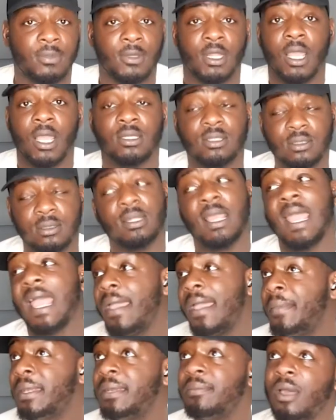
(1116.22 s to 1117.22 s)
I
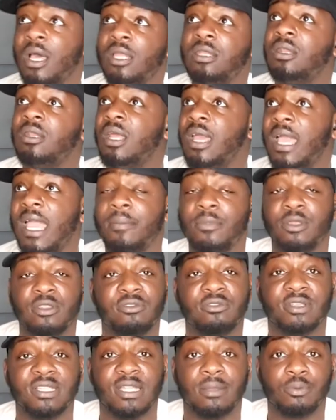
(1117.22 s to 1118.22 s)
don't know how many
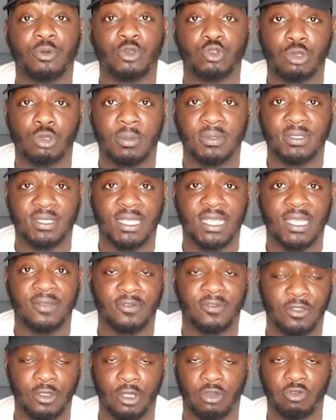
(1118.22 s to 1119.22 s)
other examples you want me to give
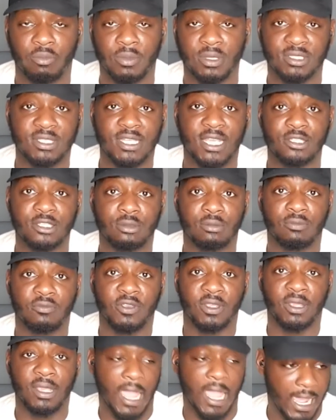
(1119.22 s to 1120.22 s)
of the government saying
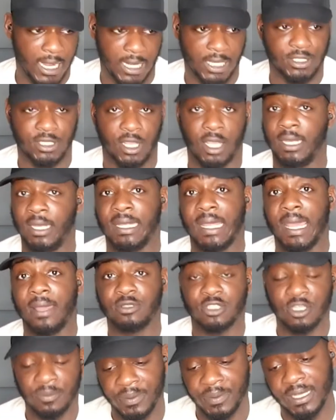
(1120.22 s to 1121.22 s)
something and it turning
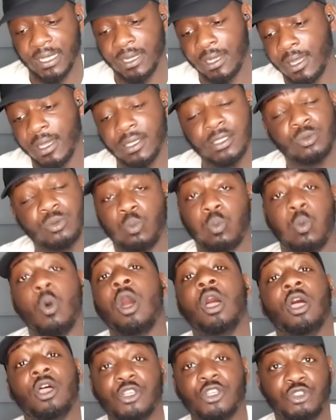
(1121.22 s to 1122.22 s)
out to be a lie.
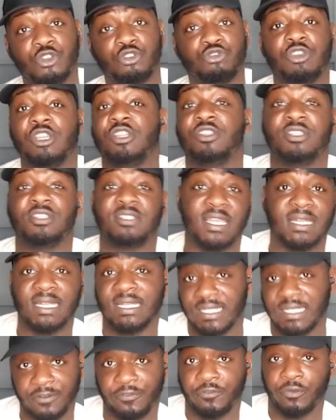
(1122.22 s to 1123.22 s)
Why I should treat this any
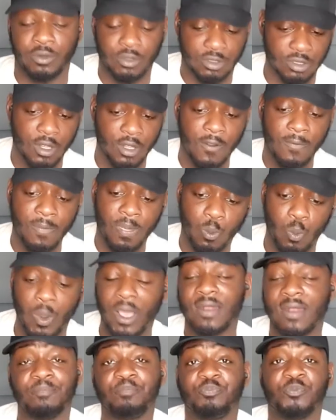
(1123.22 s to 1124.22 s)
different
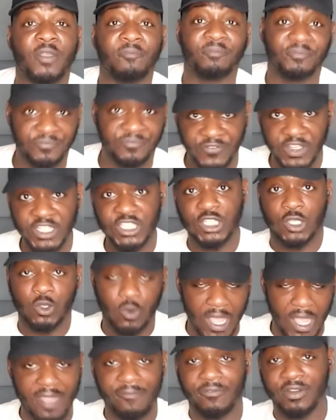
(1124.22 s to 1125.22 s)
when the
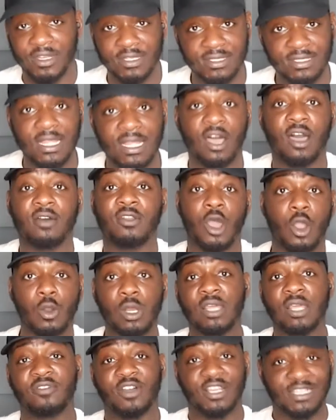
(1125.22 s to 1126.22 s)
physical evidence that not
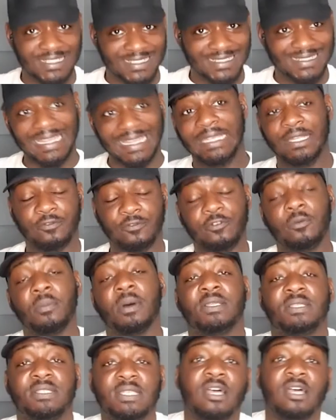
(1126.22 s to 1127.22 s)
only have I seen for
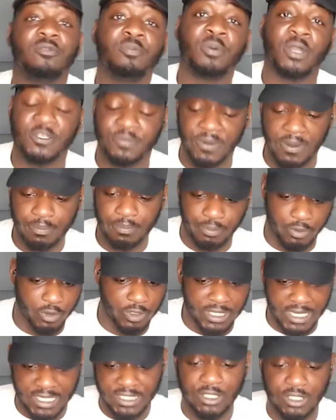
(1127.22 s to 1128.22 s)
myself, but is being
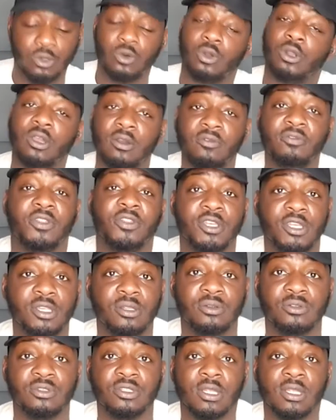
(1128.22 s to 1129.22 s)
broadcasted all over the
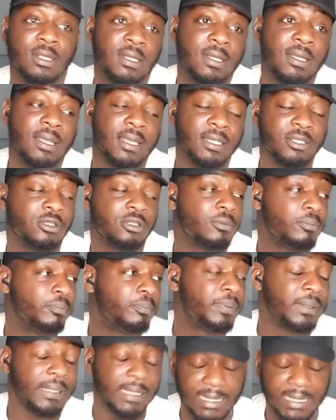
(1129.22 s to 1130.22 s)
news is
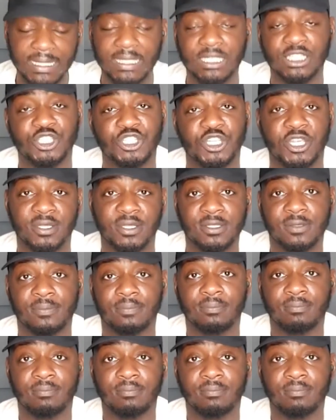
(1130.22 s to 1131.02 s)
completely shit.